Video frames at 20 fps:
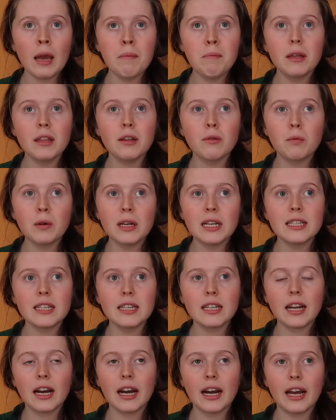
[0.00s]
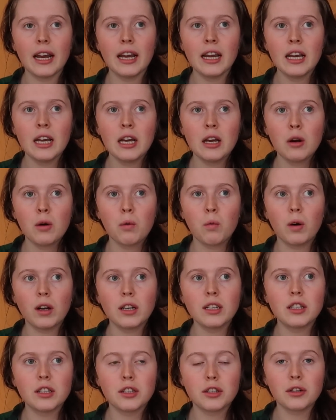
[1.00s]
but the reason I
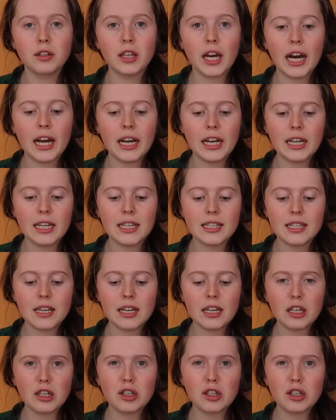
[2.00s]
wanted to do that is,